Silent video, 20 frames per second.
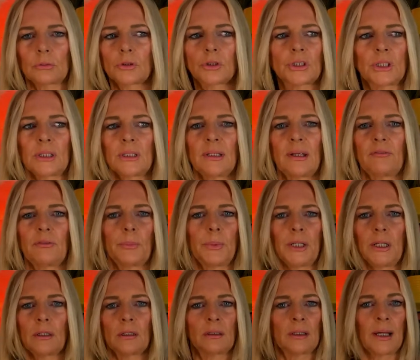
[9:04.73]
She'd never
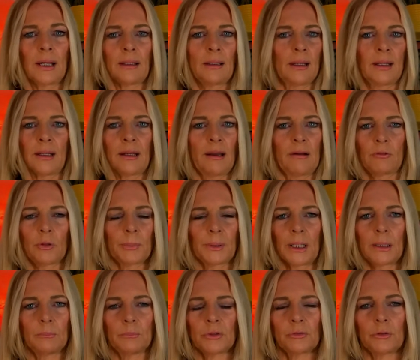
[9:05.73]
been on a, an
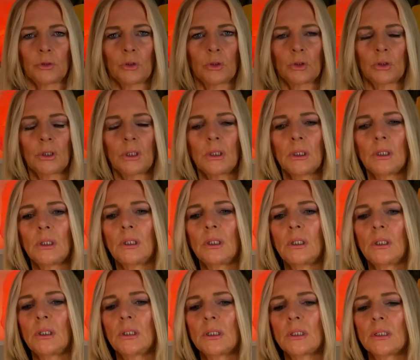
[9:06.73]
aeroplane before.
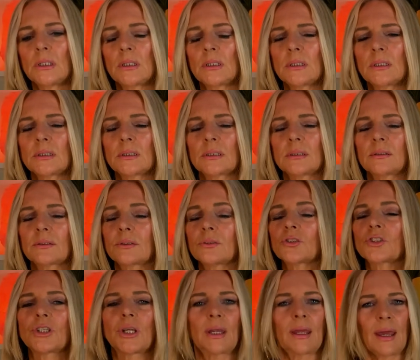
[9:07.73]

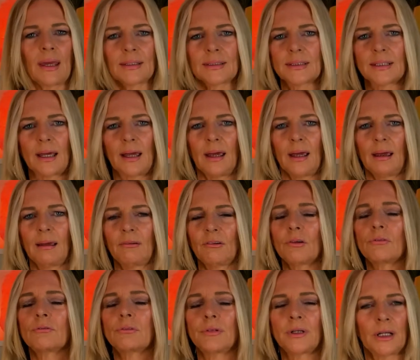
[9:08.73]
She gets there
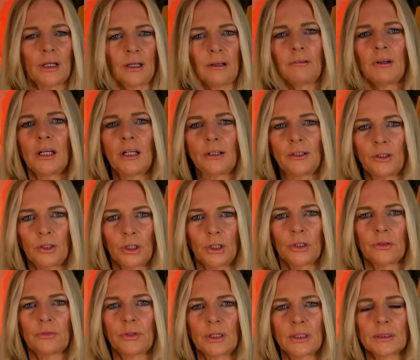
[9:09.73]
really, really
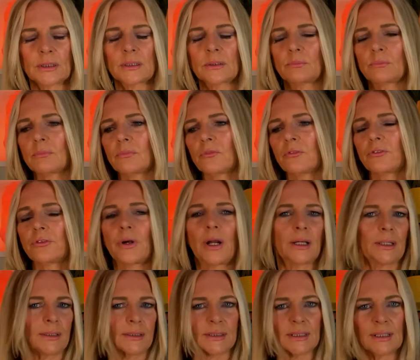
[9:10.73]
nervous,
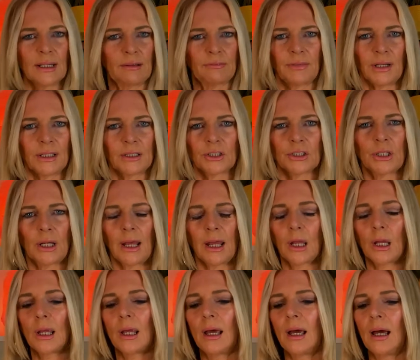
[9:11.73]
frightened to death, actually.
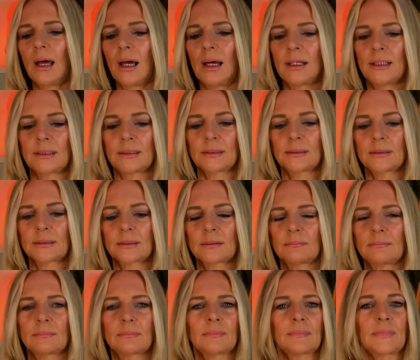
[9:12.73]
And
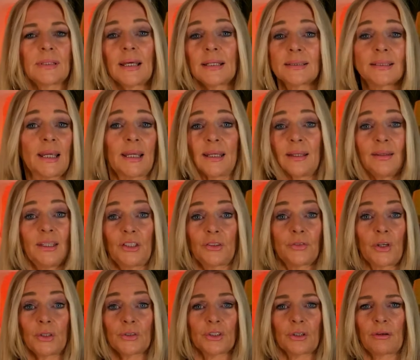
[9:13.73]
they're taking these
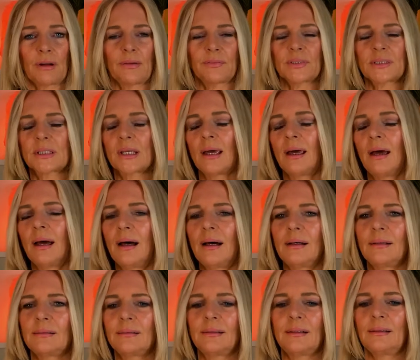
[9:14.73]
photographs,
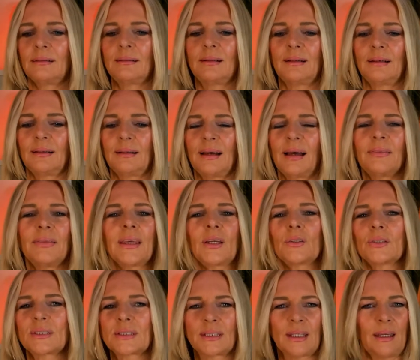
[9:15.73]
and they
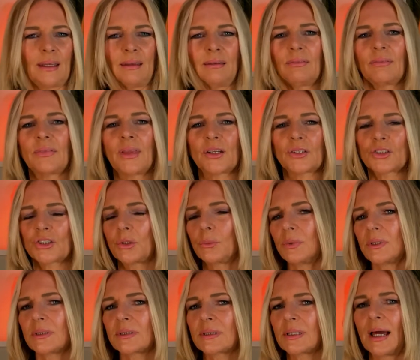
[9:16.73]
could see that she
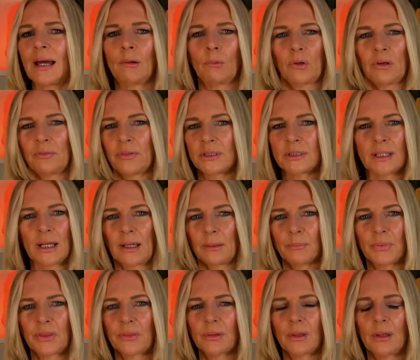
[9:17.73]
was out of her depth.